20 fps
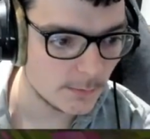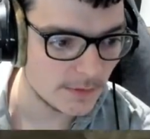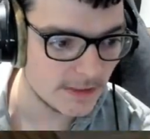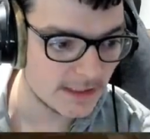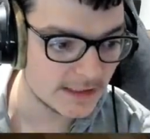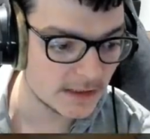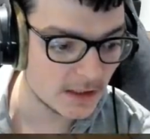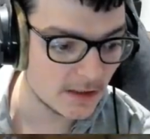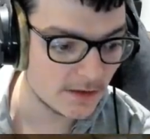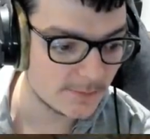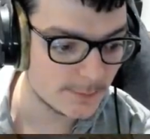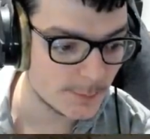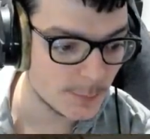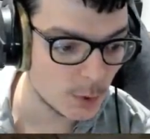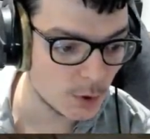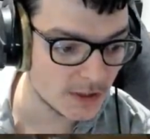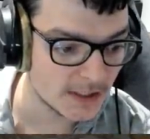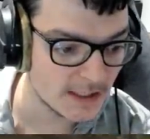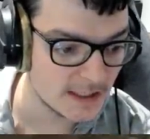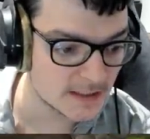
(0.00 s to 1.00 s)
need our
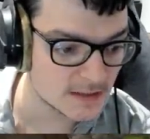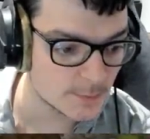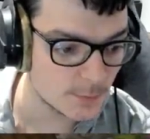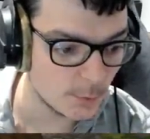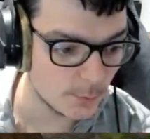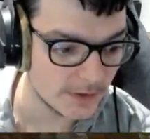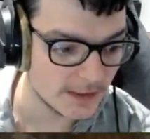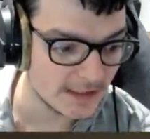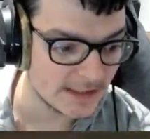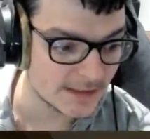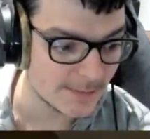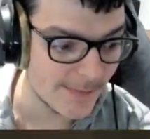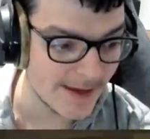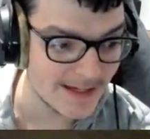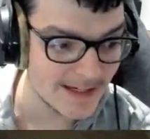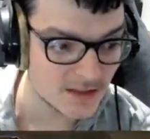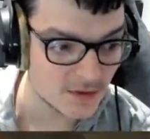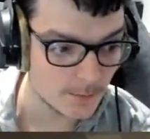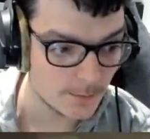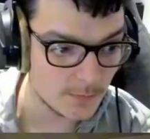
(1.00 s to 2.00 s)
buckets, but we need to
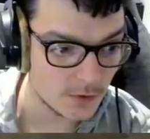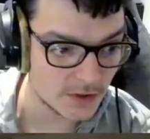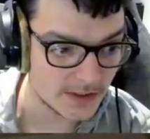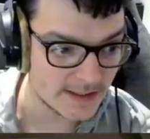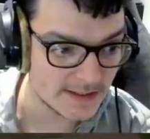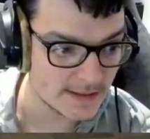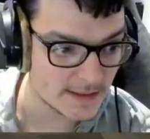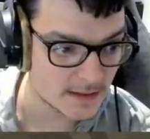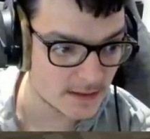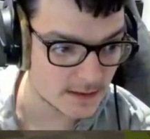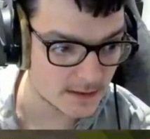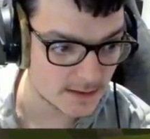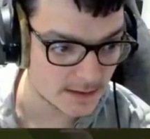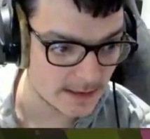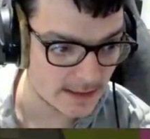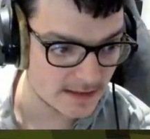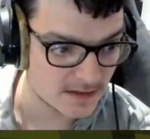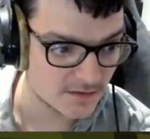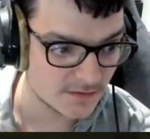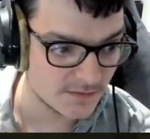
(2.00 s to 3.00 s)
make some buckets. So
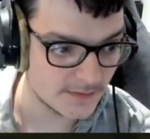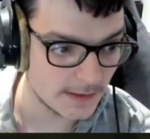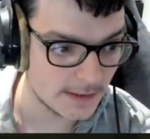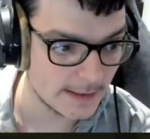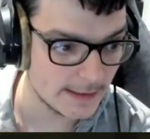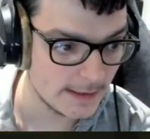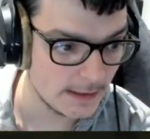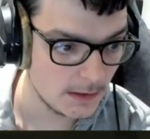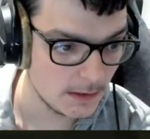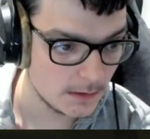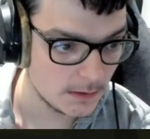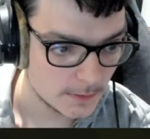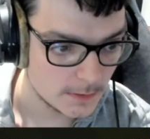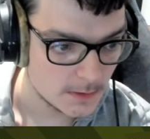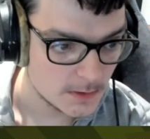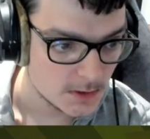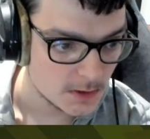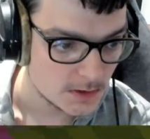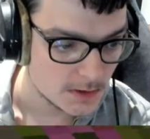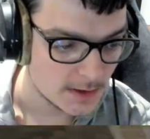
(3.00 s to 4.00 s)
that's fine.
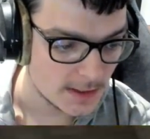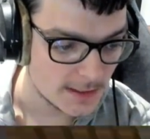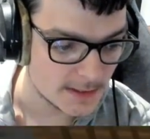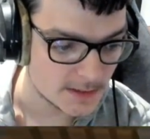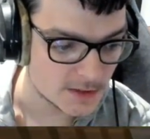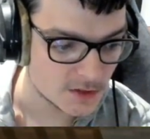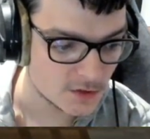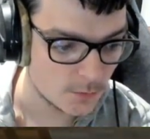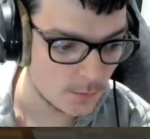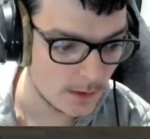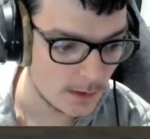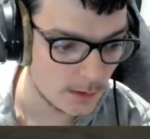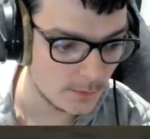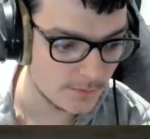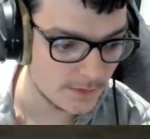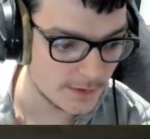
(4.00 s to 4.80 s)
There's 12 of